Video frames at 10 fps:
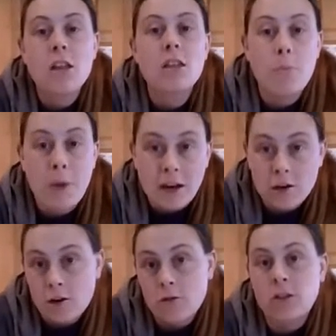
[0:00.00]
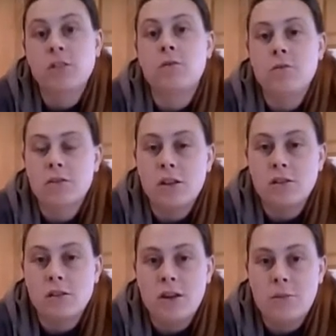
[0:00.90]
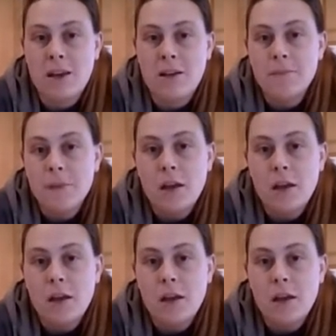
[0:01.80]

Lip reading: the better your crystal results are going to be.